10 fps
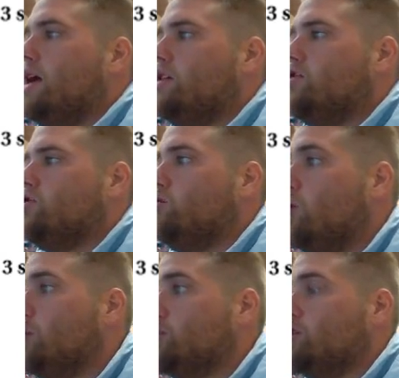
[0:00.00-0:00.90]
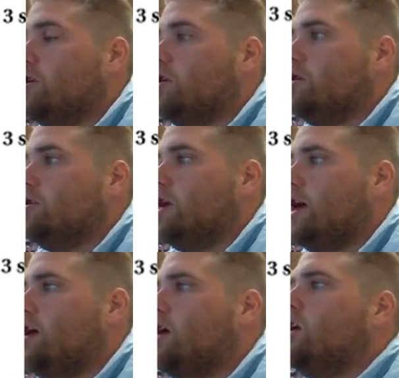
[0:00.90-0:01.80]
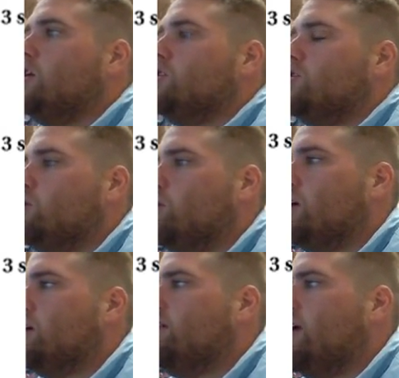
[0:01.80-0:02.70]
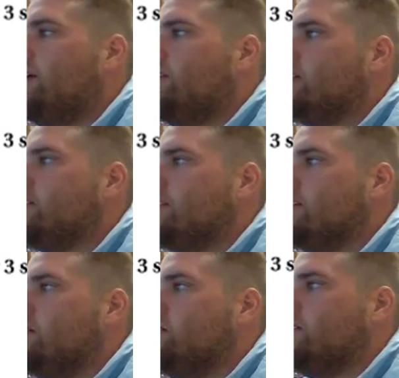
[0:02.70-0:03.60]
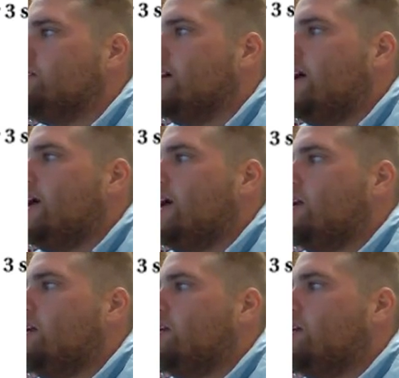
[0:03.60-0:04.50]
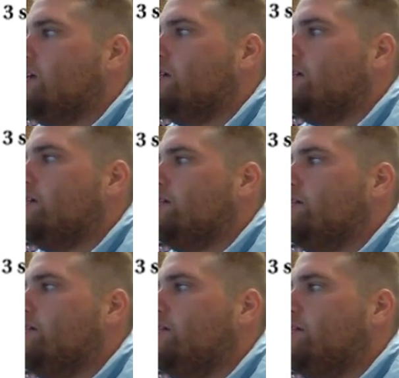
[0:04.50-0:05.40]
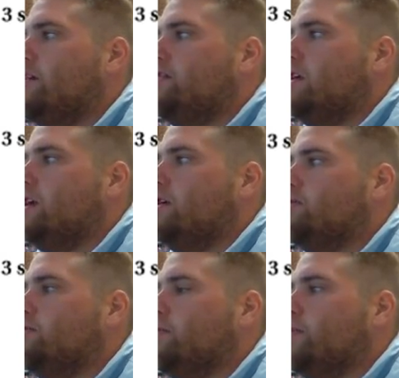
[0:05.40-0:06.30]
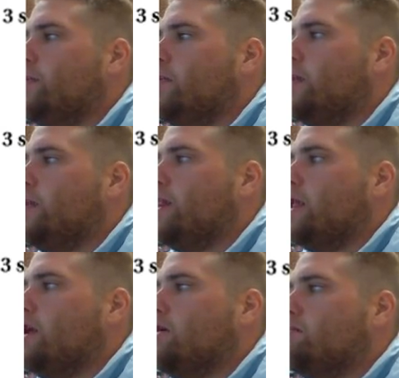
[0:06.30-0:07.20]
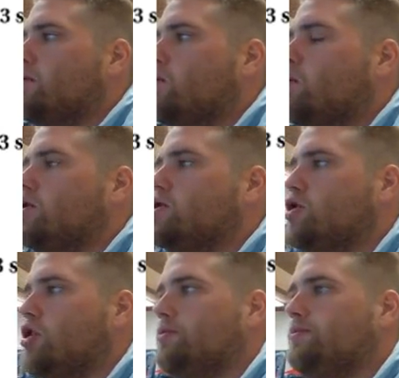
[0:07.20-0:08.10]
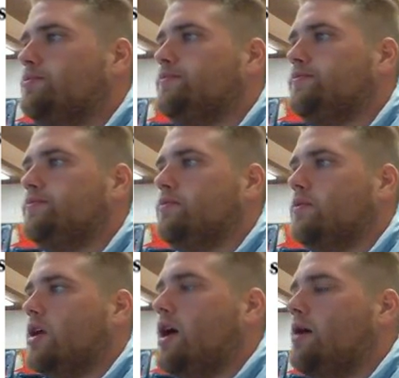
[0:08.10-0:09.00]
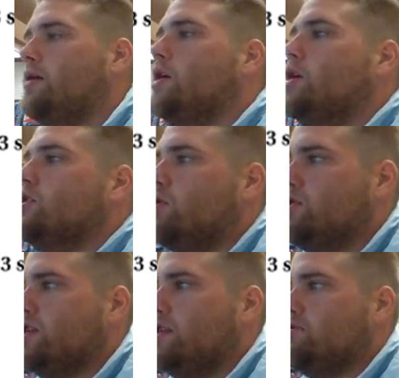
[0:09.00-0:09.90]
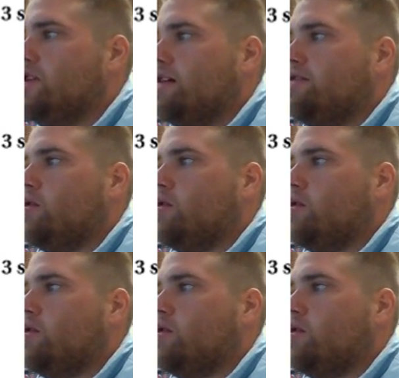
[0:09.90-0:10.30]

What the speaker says: into 1 shirt. Okay, so we're going to divide this. That's going to be $10.50 per 1 shirt. Okay, so once again, I'm just taking